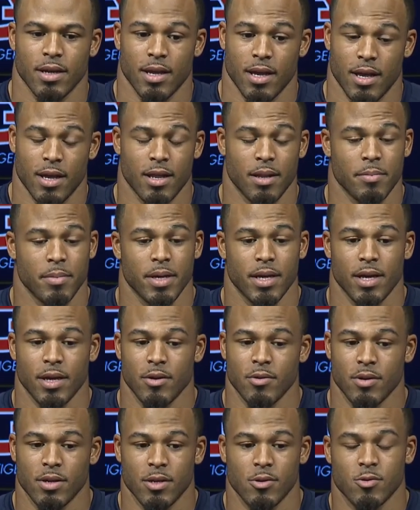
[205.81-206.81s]
And, I mean,
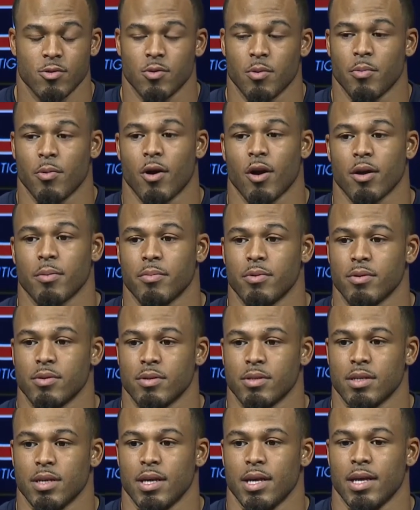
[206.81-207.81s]
it was remarkable.
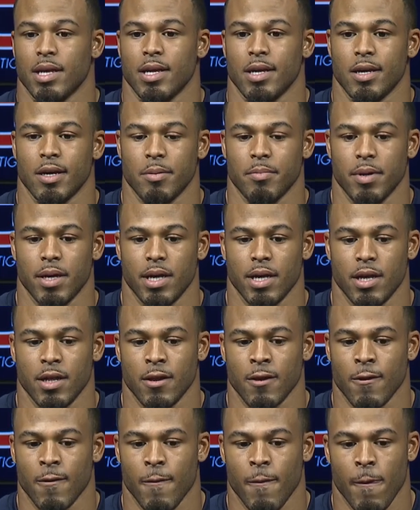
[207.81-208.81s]
Him
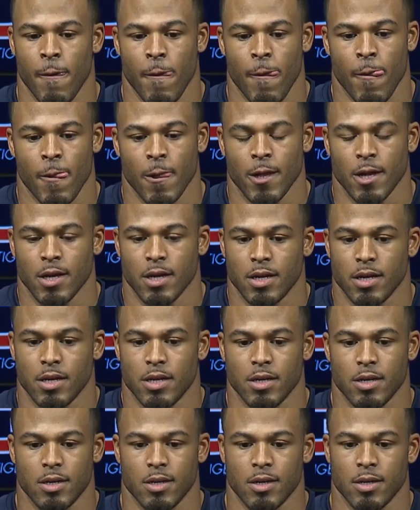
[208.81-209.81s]
and
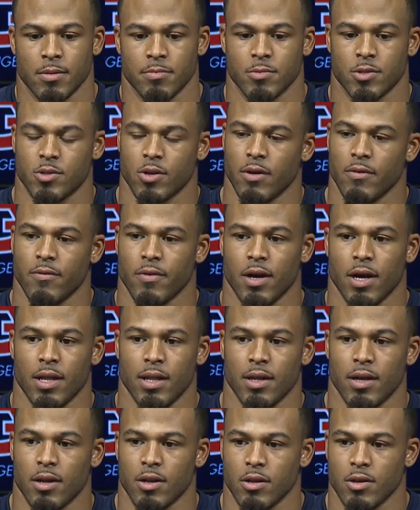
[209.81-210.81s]
Trayvon
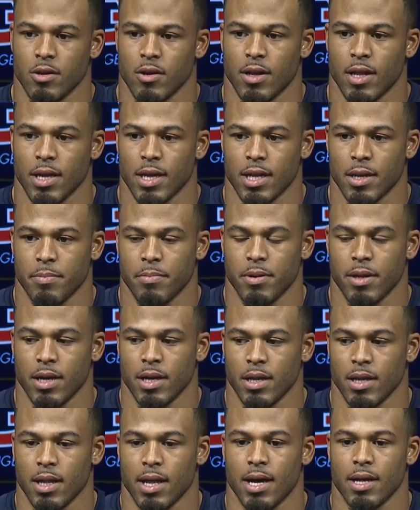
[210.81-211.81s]
Leonard, you know, they get to play
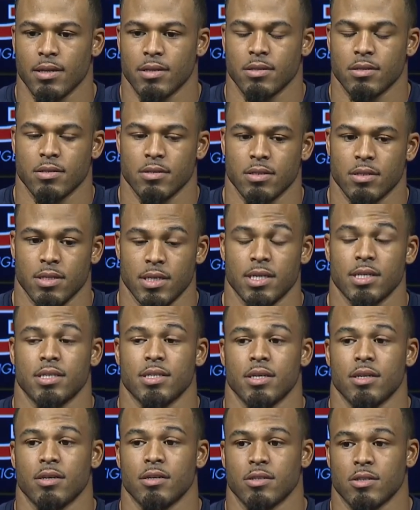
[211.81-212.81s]
a lot this
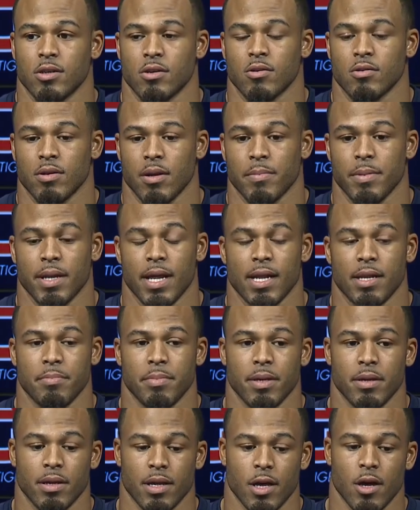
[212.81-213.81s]
year. So, I mean, that'd
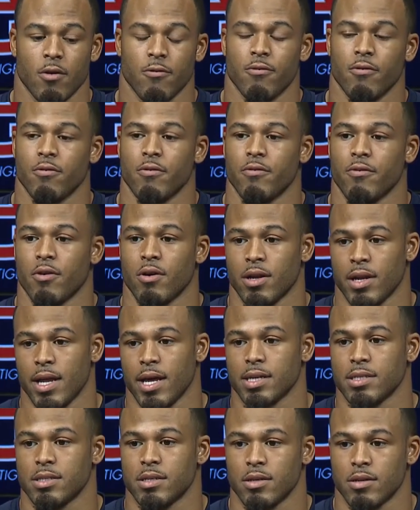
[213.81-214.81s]
be helpful for
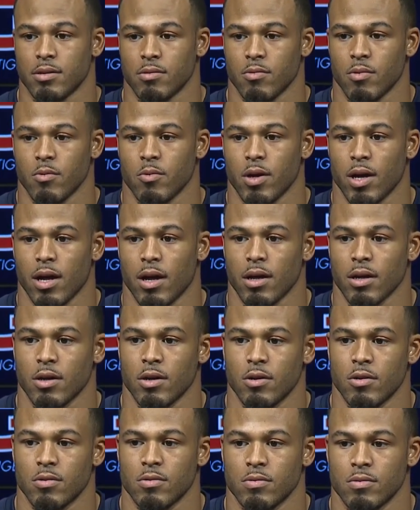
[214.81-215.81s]
next year when we're all
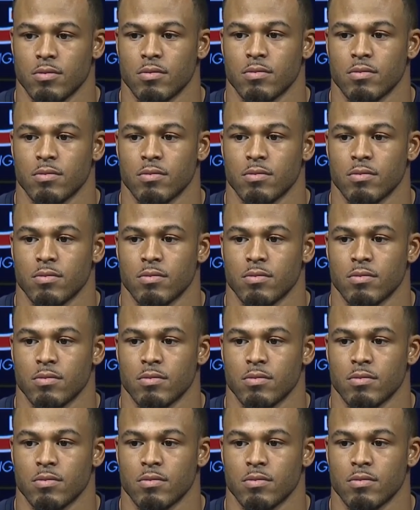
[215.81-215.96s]
gone.